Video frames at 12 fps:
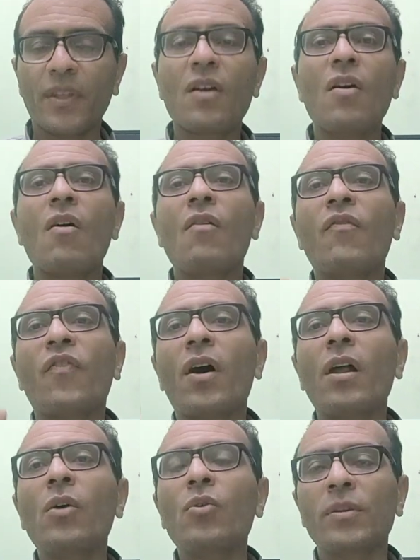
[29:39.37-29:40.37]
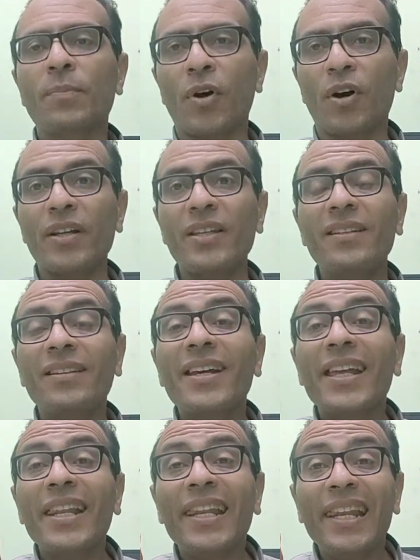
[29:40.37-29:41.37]
followed by
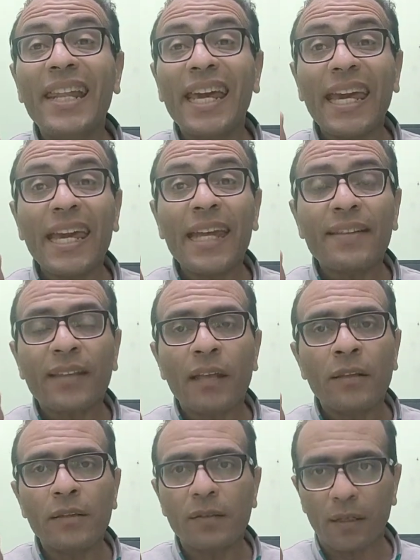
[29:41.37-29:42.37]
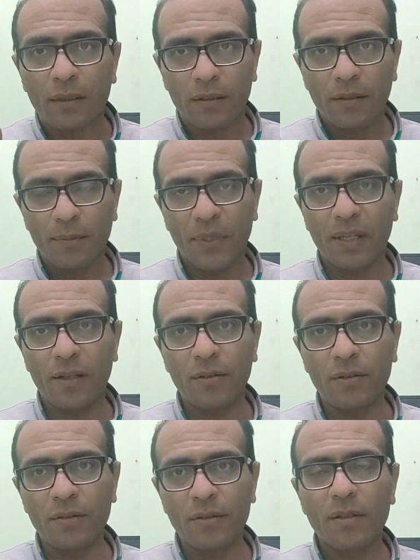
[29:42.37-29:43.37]
latent period,
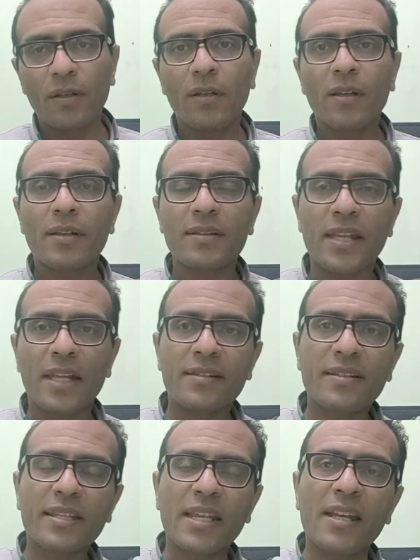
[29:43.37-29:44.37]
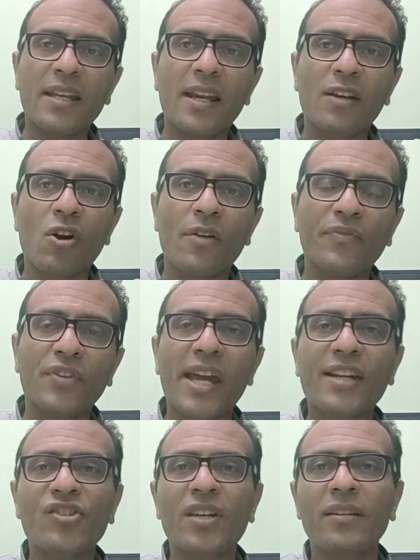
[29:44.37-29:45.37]
then single
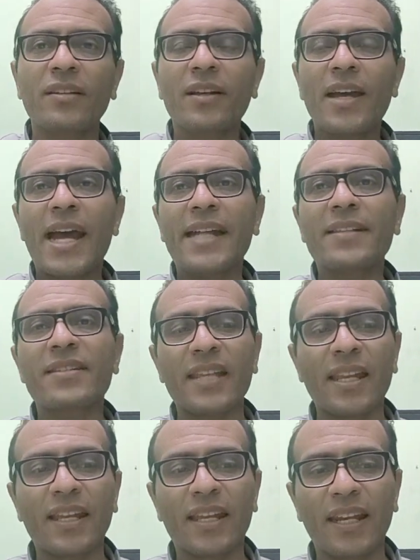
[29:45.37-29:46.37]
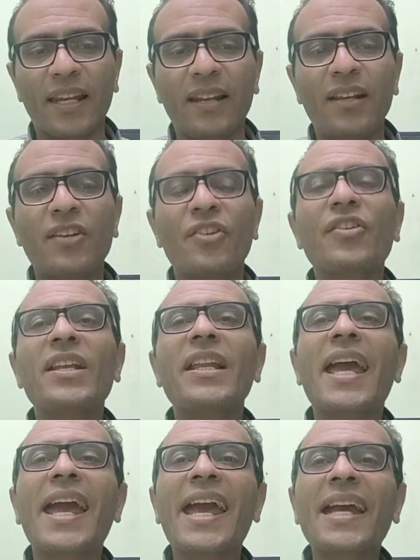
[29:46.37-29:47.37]
contraction and single
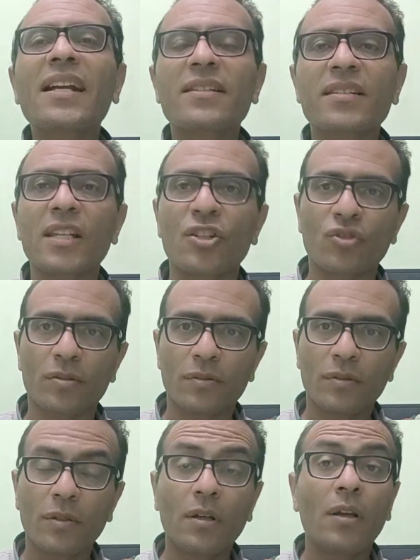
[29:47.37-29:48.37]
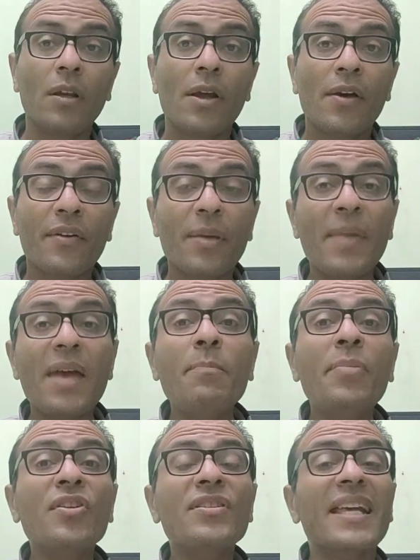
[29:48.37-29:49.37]
relaxation. Remember
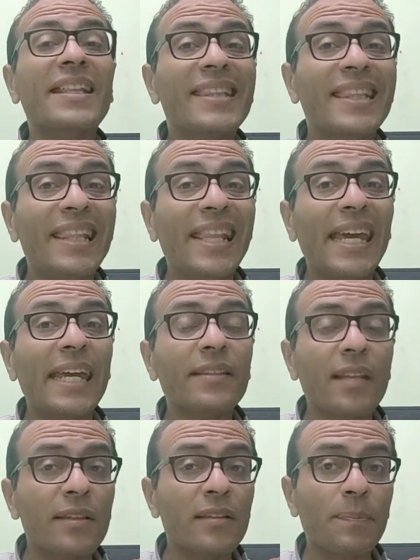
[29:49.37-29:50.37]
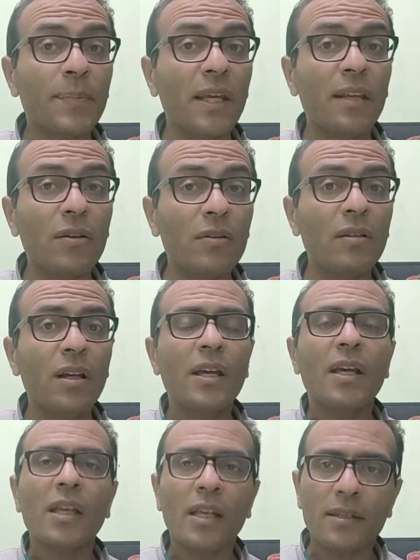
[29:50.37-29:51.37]
that latent period
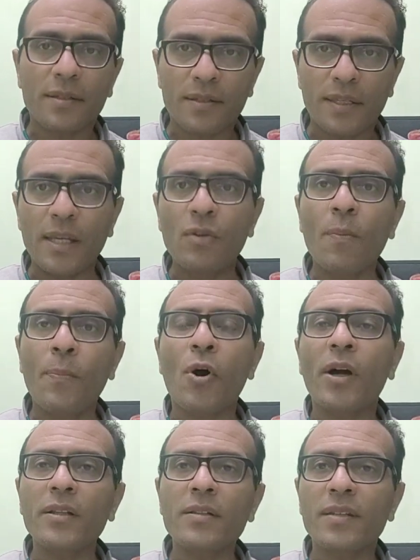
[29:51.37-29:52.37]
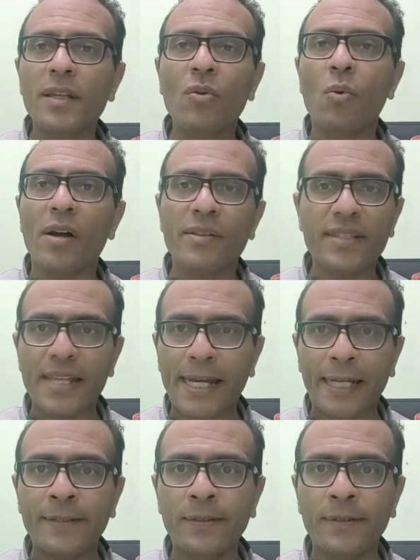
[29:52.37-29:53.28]
is 0.01 second,